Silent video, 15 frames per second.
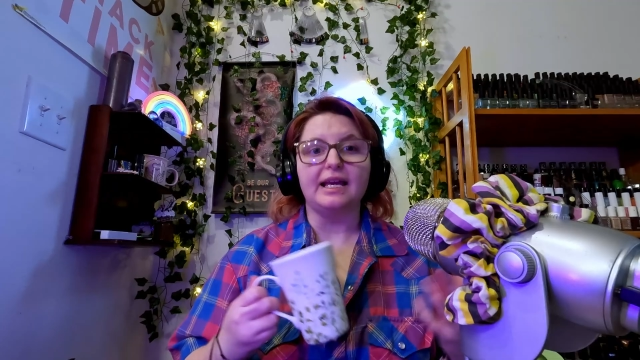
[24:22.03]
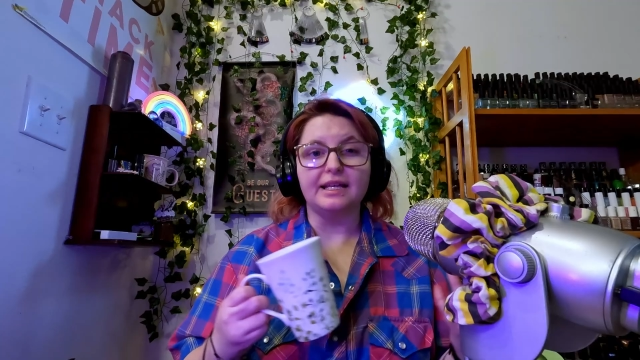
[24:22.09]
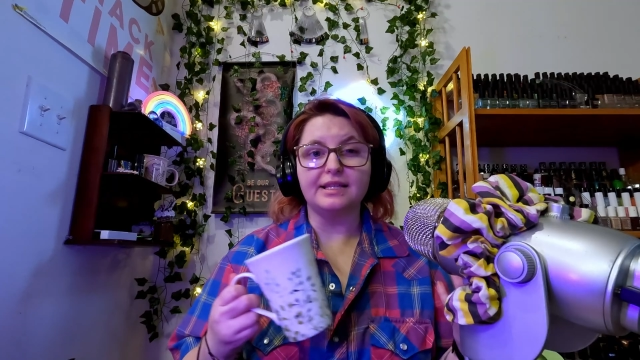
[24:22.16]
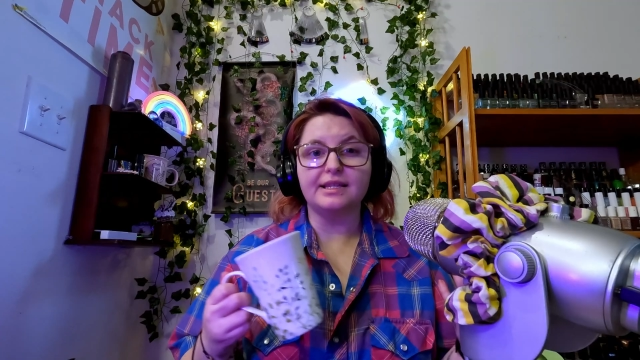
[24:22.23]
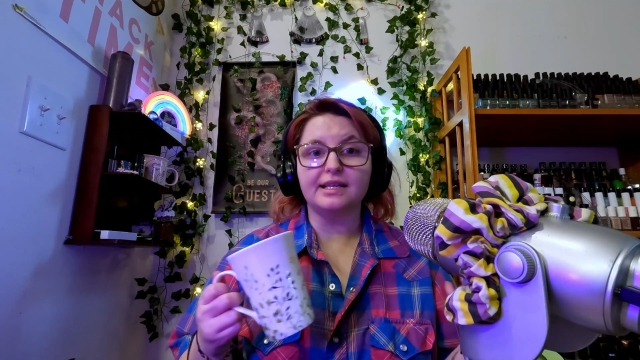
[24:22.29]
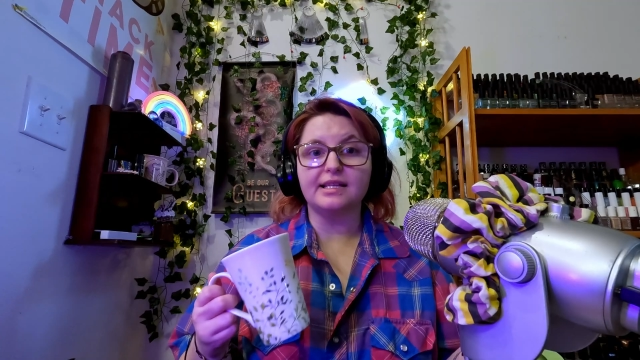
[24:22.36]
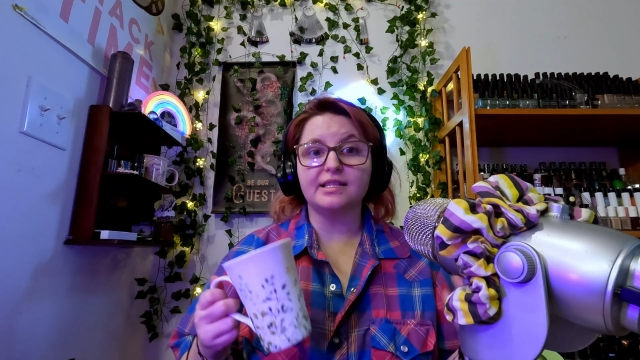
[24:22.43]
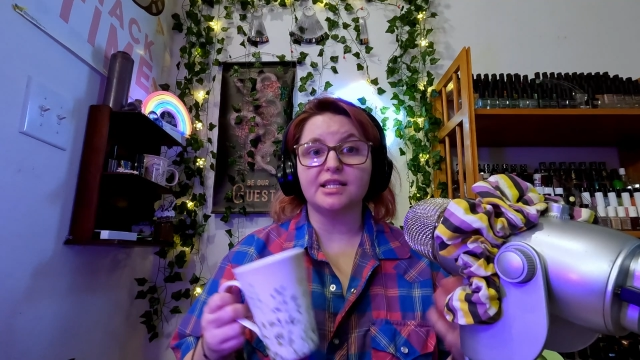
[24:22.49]

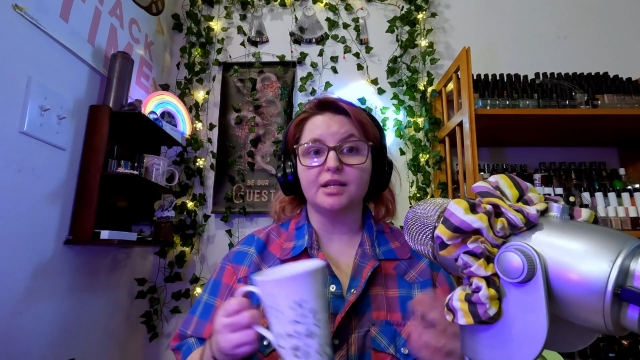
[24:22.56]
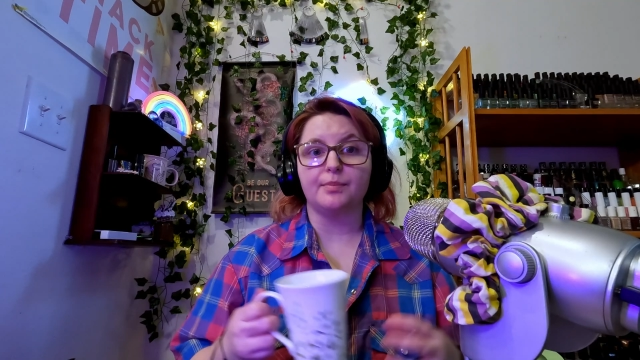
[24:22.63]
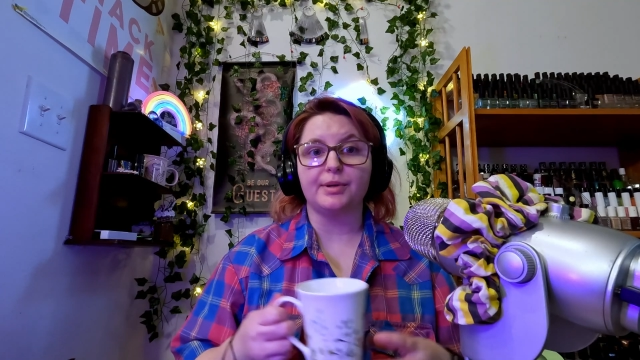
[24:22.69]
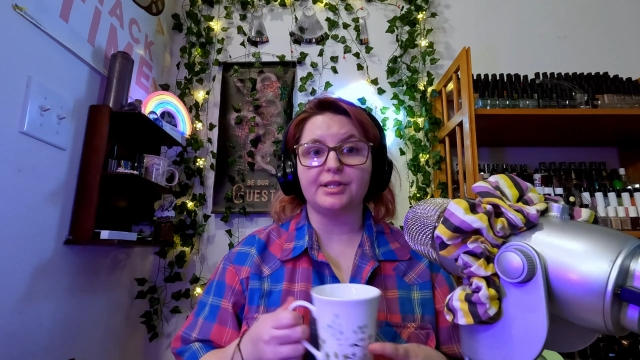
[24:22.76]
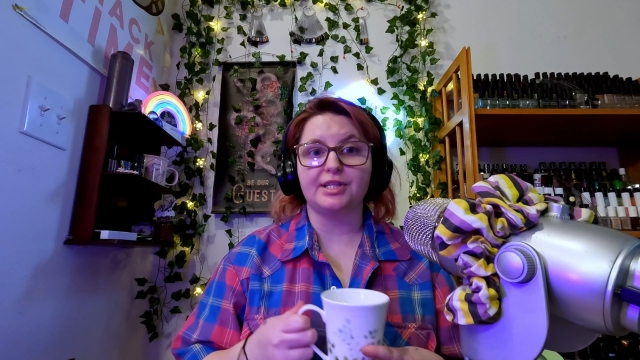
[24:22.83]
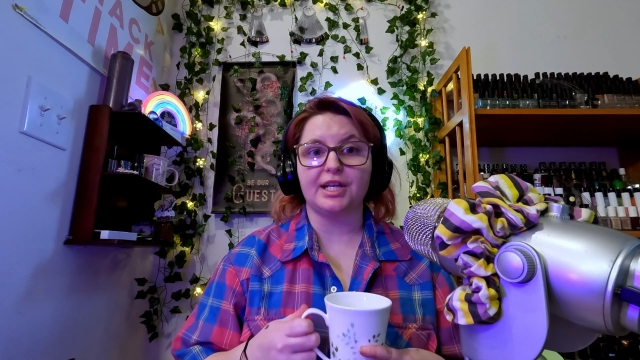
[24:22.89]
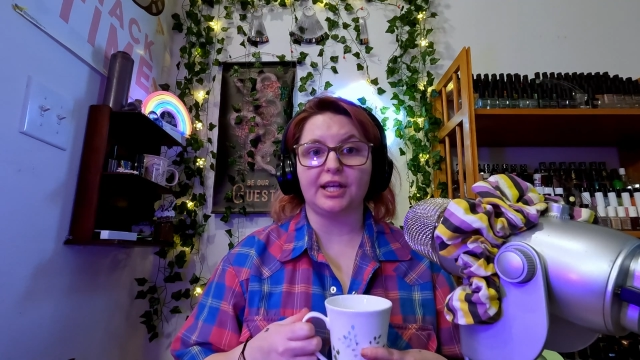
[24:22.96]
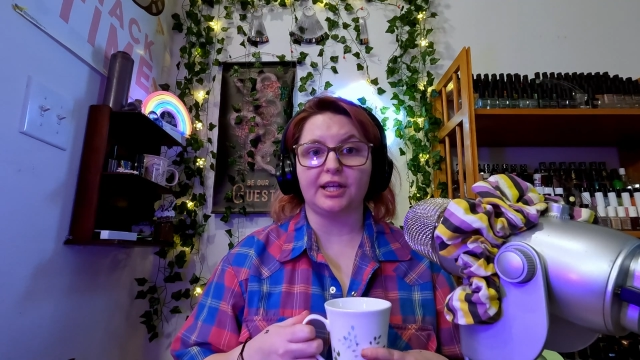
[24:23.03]
Is this a
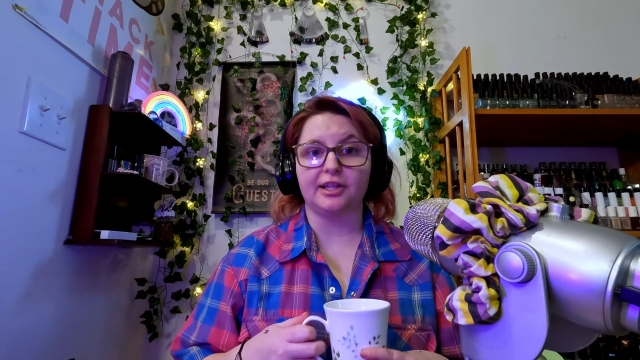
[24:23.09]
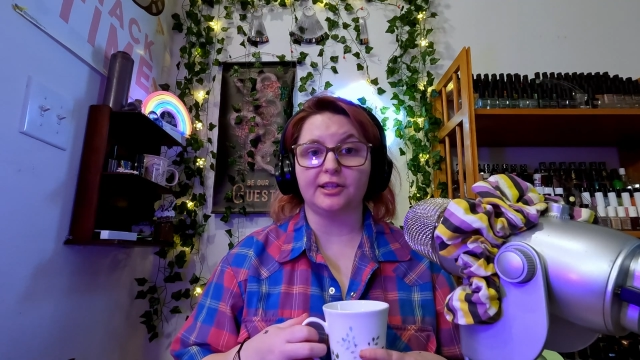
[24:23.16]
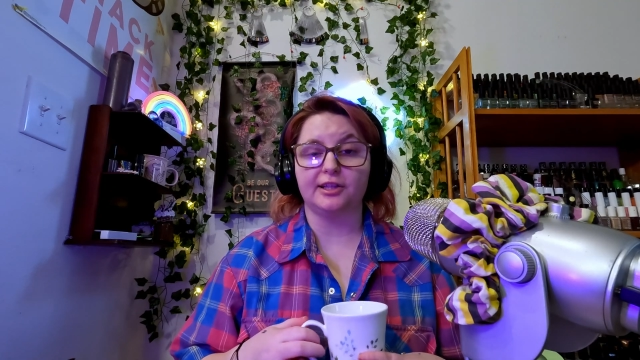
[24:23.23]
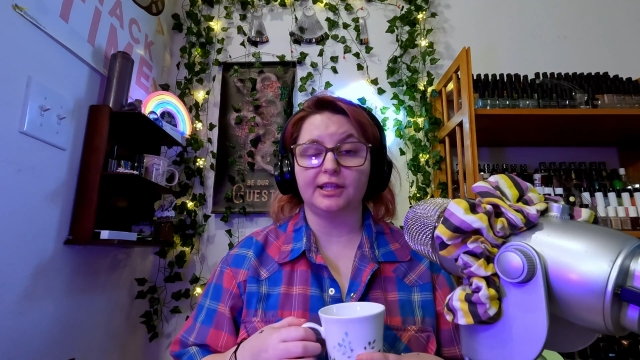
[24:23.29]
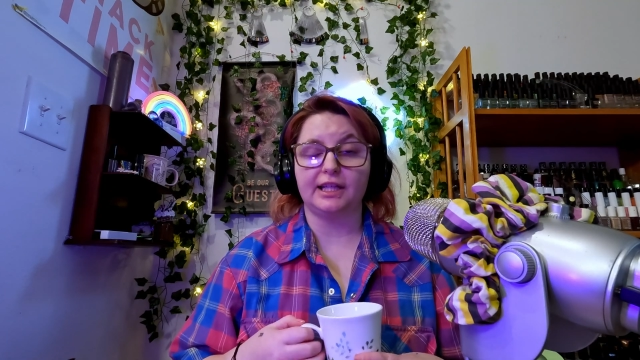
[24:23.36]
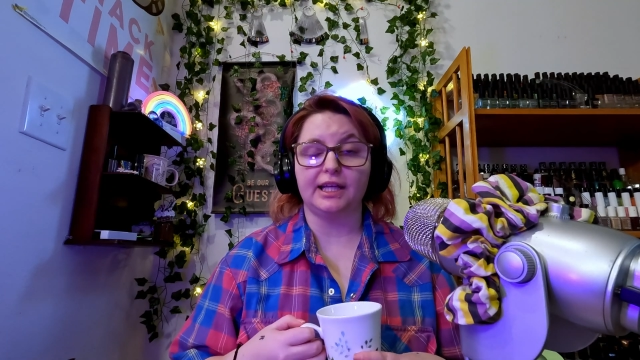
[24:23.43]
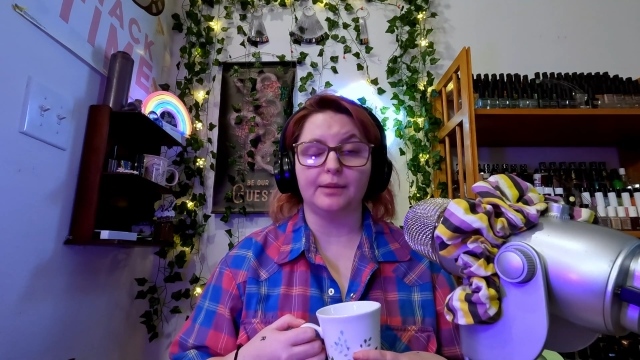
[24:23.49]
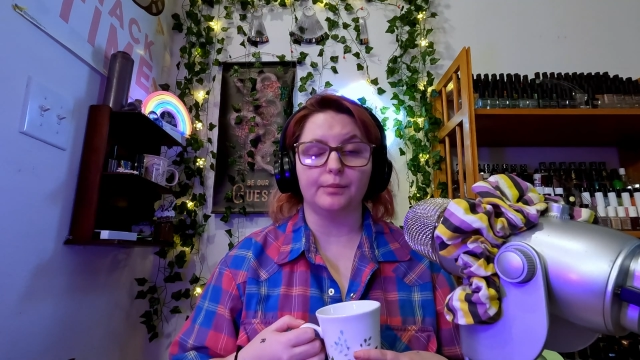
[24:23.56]

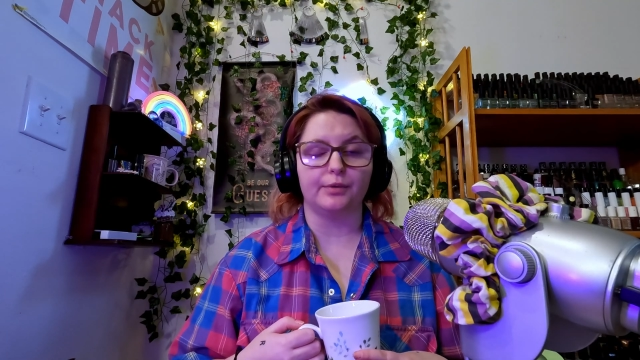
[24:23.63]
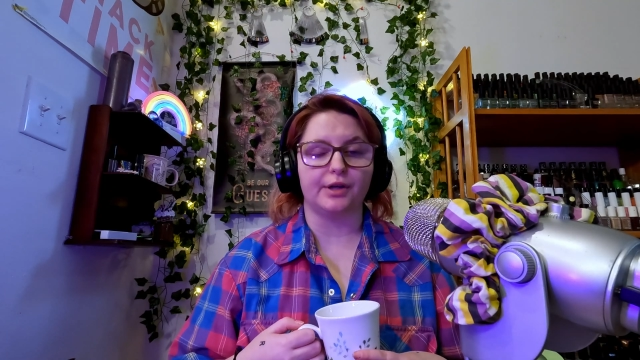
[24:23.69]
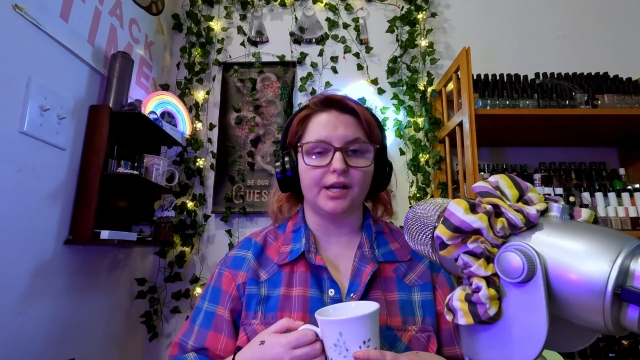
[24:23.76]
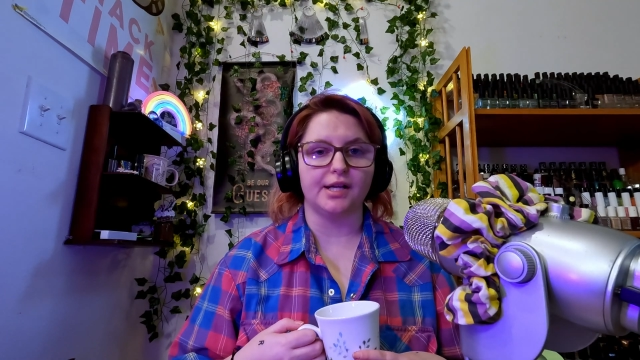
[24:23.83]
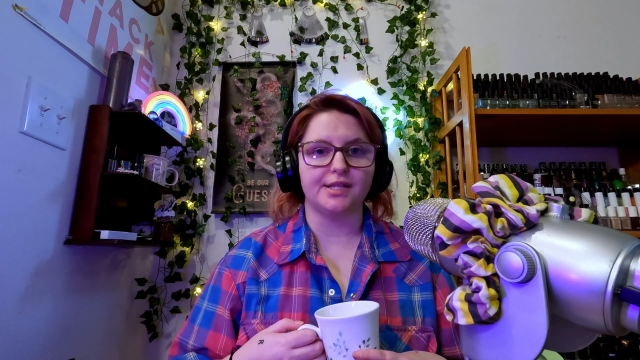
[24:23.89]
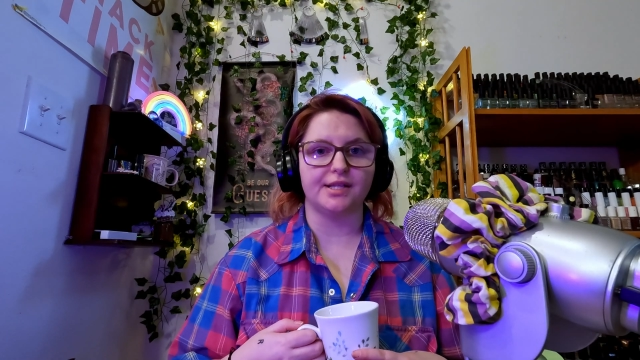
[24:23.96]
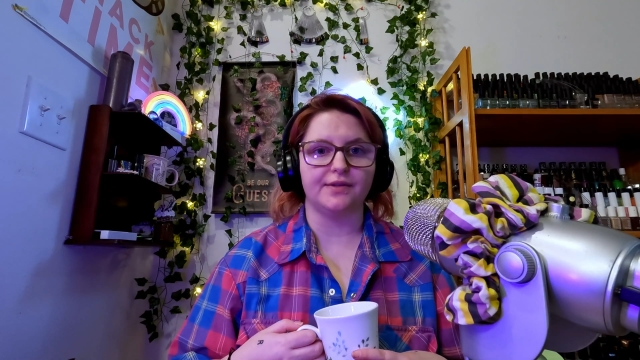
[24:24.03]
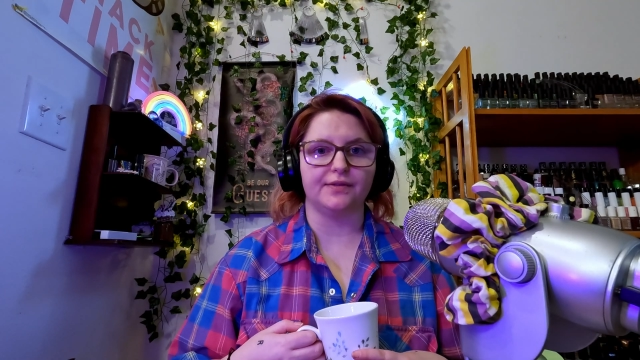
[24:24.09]
particularly
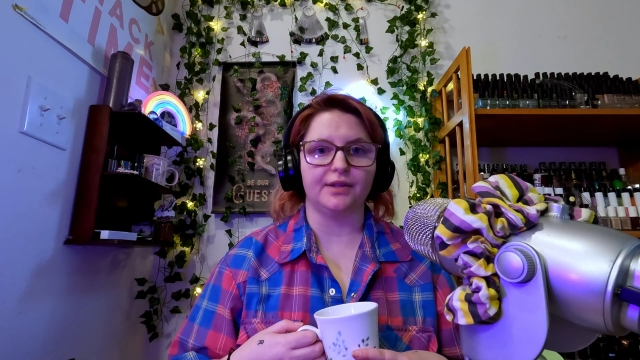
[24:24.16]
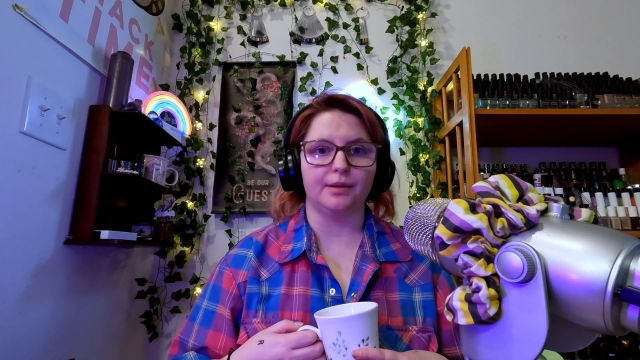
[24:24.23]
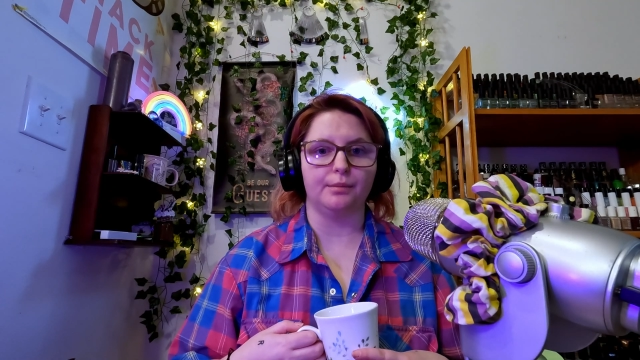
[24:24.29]
impressive